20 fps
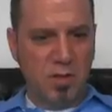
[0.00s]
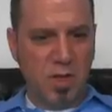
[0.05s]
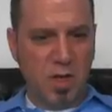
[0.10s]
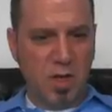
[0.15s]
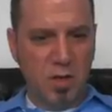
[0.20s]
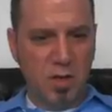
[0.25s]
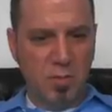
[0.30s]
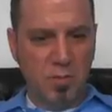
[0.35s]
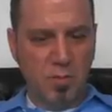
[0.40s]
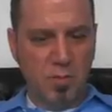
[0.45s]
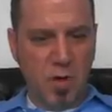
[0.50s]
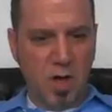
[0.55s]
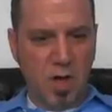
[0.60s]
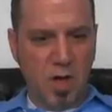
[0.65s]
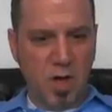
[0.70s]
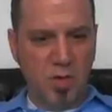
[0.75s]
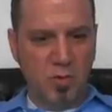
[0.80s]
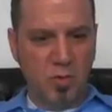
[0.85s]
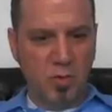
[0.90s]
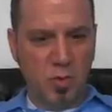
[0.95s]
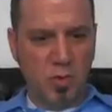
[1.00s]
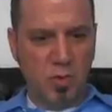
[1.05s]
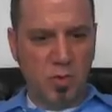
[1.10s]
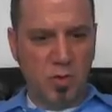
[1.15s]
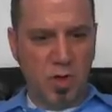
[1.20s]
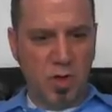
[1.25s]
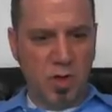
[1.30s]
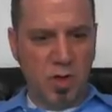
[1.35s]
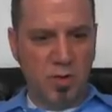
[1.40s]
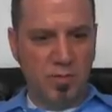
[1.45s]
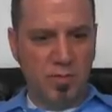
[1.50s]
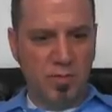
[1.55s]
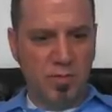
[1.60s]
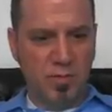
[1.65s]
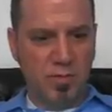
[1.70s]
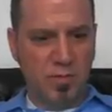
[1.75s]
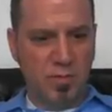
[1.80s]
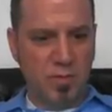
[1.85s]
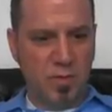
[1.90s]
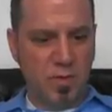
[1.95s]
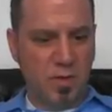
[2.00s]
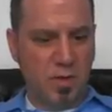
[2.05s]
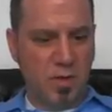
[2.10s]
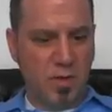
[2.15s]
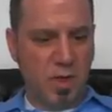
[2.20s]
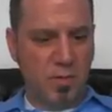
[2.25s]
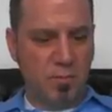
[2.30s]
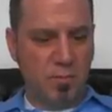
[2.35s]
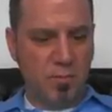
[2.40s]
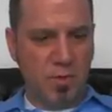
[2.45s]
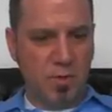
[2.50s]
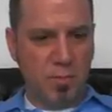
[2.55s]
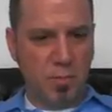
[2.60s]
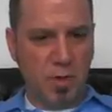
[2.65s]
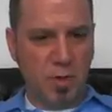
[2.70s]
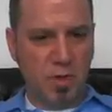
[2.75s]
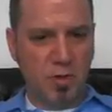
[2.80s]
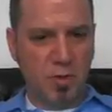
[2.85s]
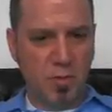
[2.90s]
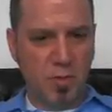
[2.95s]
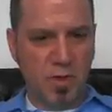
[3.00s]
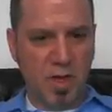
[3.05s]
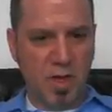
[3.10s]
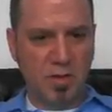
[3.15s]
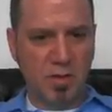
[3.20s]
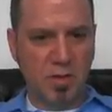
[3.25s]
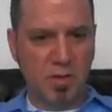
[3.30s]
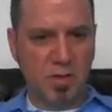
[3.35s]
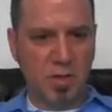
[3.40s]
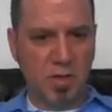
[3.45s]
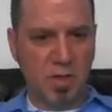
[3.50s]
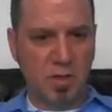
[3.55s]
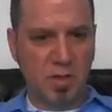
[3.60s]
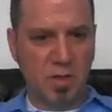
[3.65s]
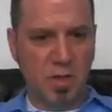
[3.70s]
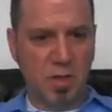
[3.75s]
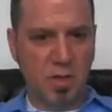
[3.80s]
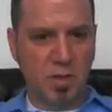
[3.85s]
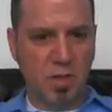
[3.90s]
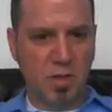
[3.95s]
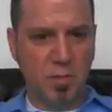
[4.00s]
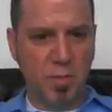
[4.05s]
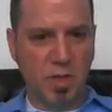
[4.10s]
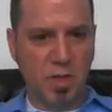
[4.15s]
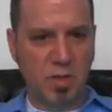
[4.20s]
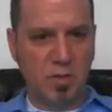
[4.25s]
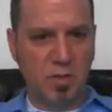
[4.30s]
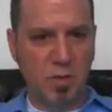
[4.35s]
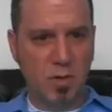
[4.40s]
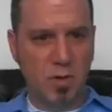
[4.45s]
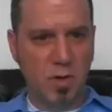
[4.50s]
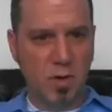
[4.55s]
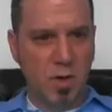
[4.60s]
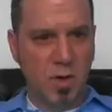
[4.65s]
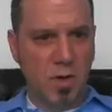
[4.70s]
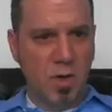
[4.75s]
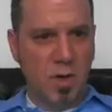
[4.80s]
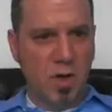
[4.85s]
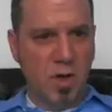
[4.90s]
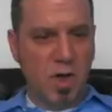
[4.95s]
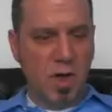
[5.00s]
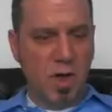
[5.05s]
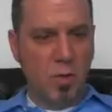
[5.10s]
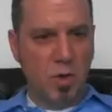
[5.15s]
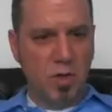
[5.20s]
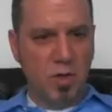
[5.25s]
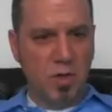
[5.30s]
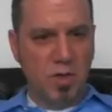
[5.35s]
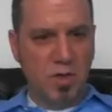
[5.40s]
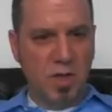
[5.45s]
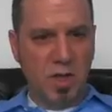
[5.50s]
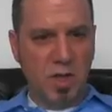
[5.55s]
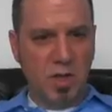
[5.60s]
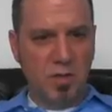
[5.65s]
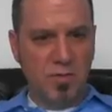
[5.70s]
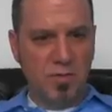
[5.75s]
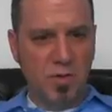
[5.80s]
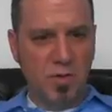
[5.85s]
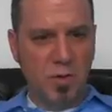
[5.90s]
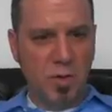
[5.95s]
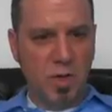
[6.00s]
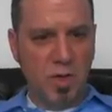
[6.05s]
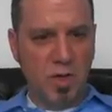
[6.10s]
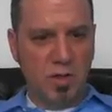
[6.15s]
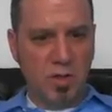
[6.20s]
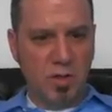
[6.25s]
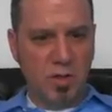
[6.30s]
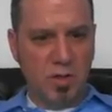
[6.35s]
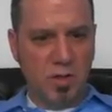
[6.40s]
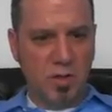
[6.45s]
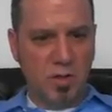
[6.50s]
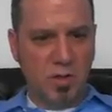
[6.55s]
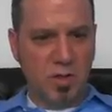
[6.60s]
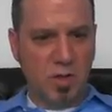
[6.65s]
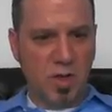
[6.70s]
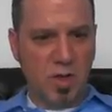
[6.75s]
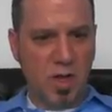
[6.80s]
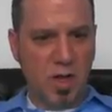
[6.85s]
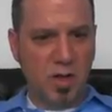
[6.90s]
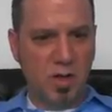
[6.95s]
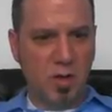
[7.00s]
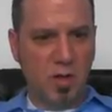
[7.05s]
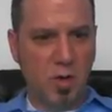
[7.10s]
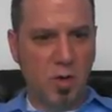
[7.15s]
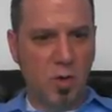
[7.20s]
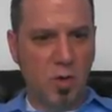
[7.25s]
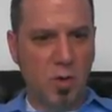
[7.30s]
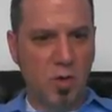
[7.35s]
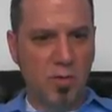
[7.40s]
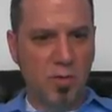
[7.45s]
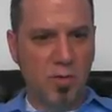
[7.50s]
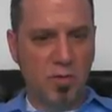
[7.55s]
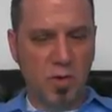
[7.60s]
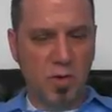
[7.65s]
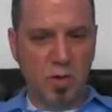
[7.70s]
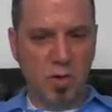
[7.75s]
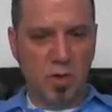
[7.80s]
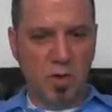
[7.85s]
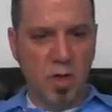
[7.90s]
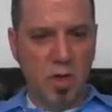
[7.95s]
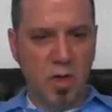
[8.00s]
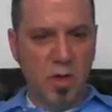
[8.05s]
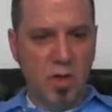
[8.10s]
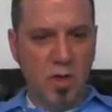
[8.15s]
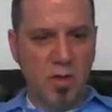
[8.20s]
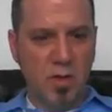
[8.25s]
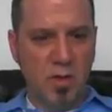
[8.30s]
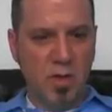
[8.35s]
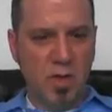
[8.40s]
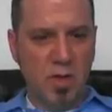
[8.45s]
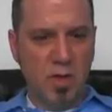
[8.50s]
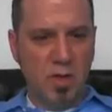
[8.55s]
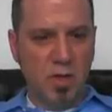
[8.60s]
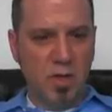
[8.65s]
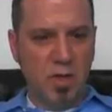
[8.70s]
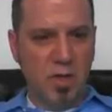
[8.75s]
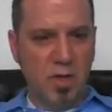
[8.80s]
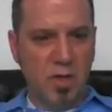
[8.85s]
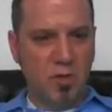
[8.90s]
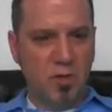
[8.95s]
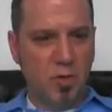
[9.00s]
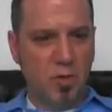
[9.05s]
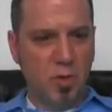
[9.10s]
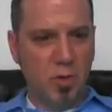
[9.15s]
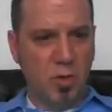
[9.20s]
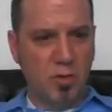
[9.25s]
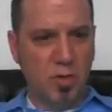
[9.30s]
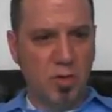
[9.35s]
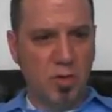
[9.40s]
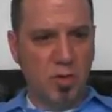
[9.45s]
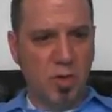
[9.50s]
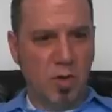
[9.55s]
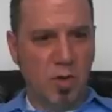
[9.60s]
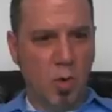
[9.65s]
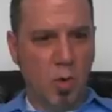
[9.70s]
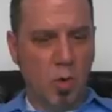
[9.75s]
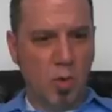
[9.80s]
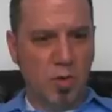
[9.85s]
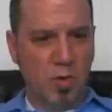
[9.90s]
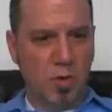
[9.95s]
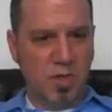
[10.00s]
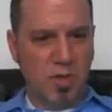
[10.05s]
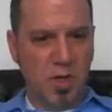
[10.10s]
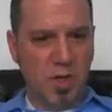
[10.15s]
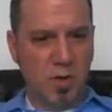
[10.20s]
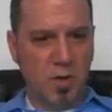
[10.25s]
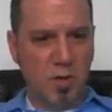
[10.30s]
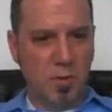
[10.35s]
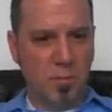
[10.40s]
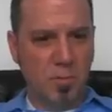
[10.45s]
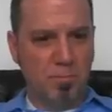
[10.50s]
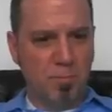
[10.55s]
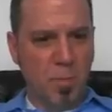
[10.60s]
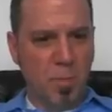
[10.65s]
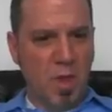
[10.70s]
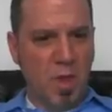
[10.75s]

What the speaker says: second module of spring 2016 semester. I wanted to take a few minutes just to kind of go over the intro to the course here.